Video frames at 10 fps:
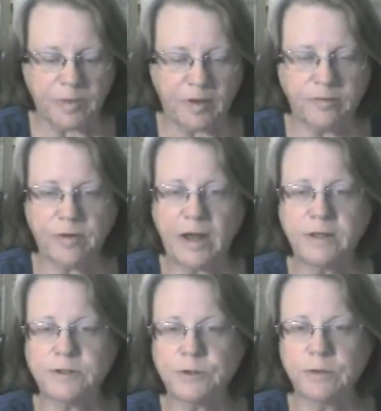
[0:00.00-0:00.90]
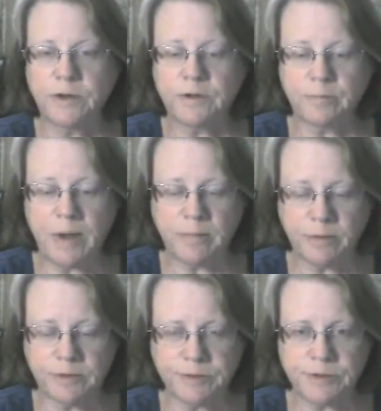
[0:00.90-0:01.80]
invite 2 other
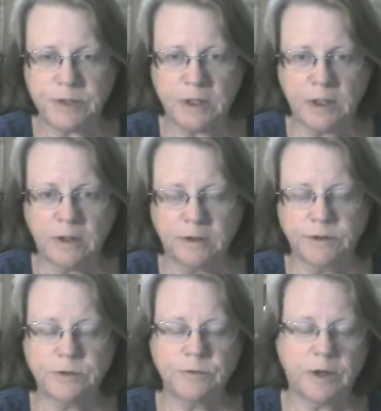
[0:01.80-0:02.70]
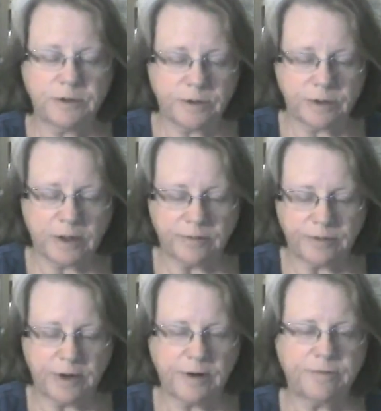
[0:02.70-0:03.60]
members, 2 other
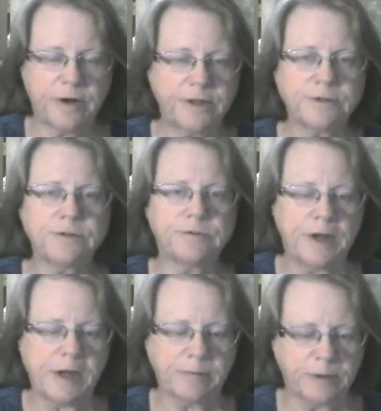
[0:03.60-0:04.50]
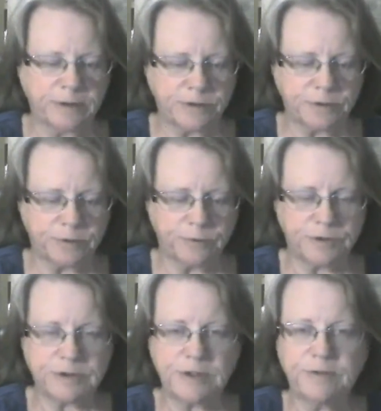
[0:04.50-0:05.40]
of their friends or family to
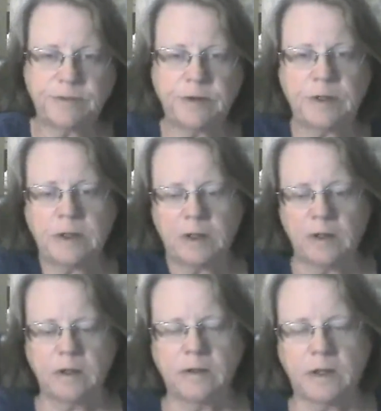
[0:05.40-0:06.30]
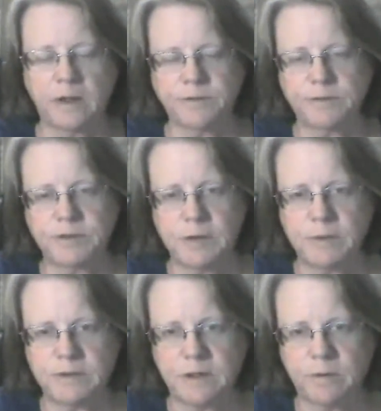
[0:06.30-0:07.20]
receive the gift of
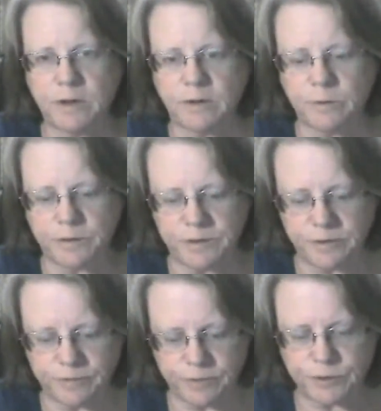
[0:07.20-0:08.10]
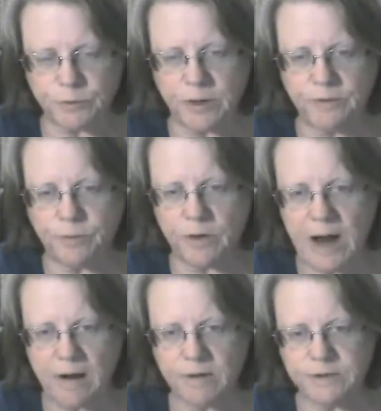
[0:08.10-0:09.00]
TBC Kringle within the first 24
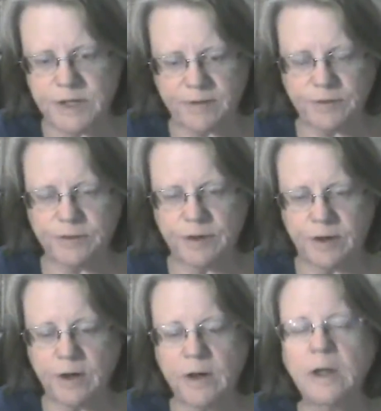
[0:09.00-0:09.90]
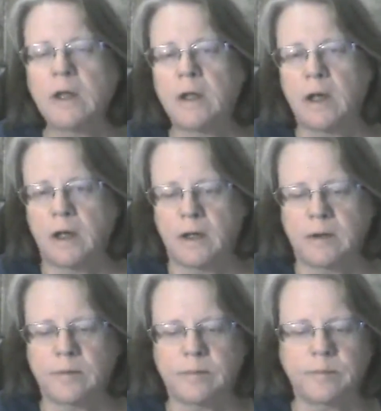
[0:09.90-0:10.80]
hours after their
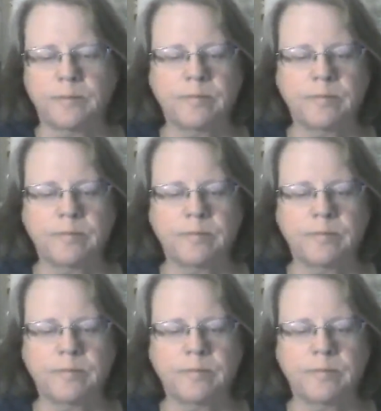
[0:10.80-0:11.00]
admin